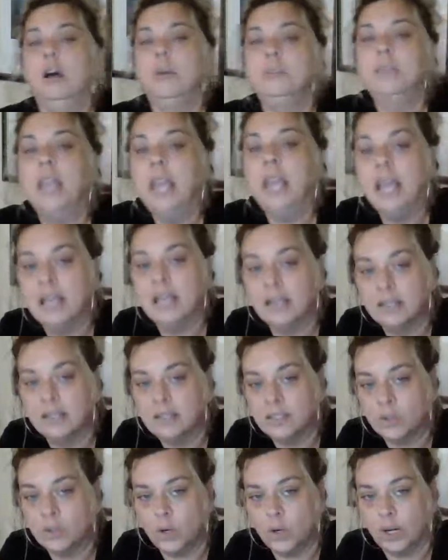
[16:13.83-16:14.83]
King of
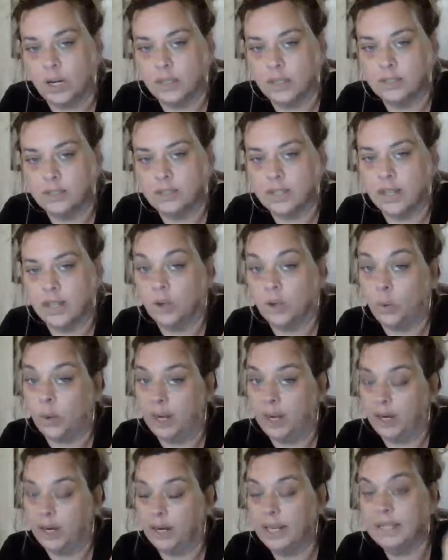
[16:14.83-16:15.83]
Swords,
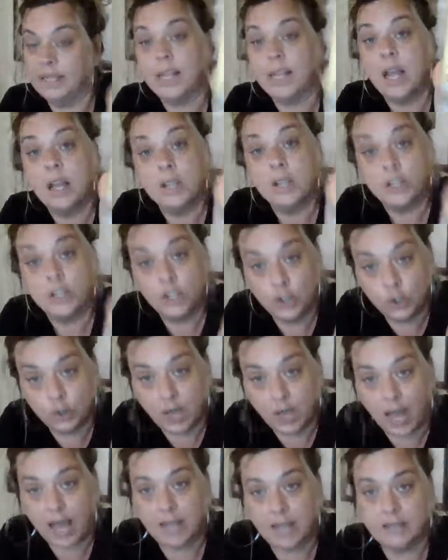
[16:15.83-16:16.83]
Aquarius, you
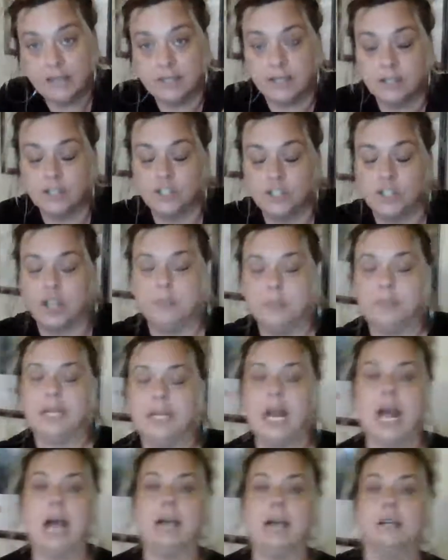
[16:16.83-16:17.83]
guys,
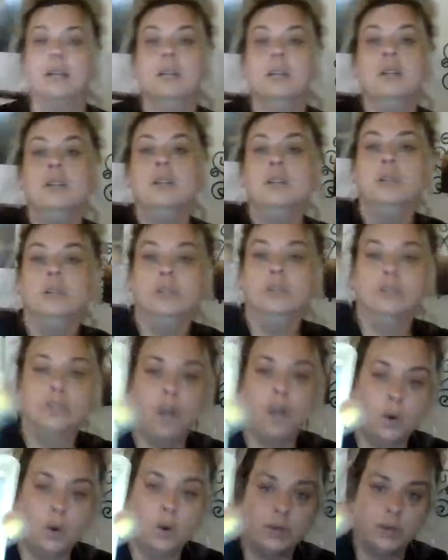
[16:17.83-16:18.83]
Gemini,
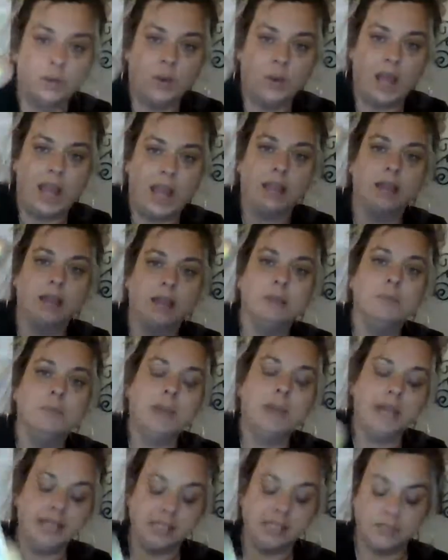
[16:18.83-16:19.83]
going away,
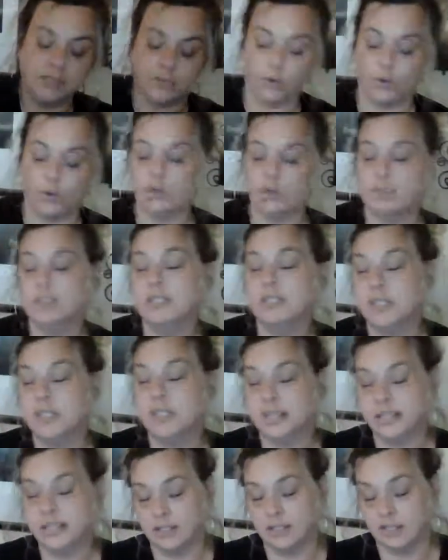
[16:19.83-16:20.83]
peaceful.
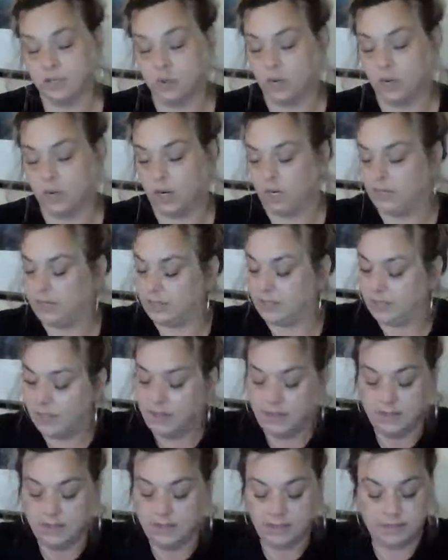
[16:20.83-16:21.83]
Six of Swords,
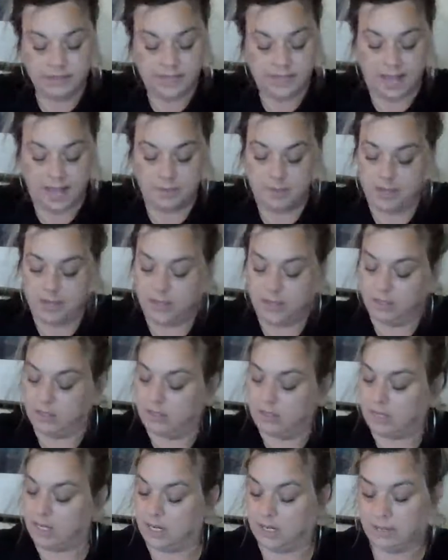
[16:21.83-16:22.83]
same
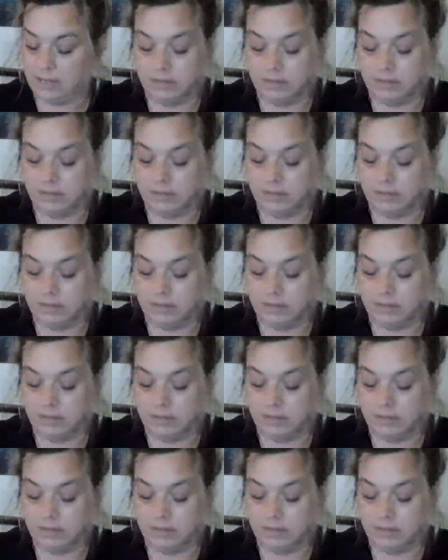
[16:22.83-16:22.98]
energy.